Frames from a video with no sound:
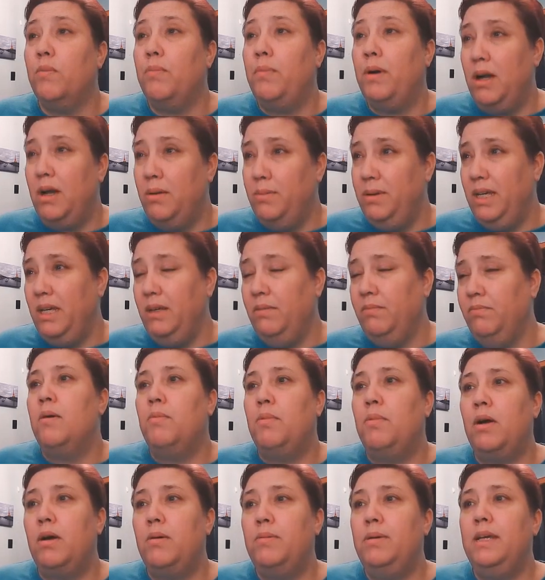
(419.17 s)
Puppy
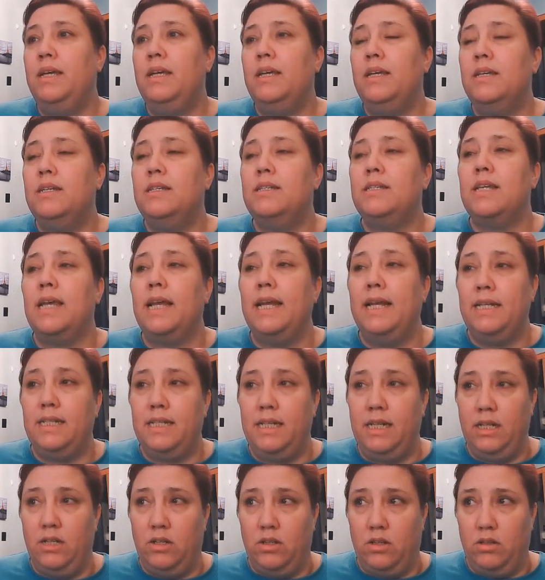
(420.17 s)
is
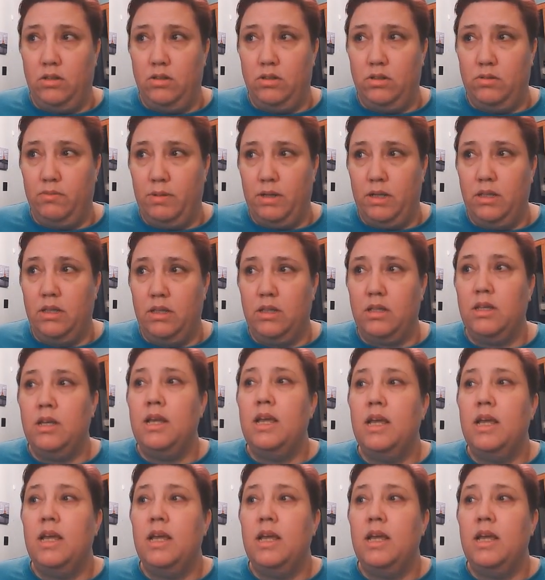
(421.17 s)
$18 a month.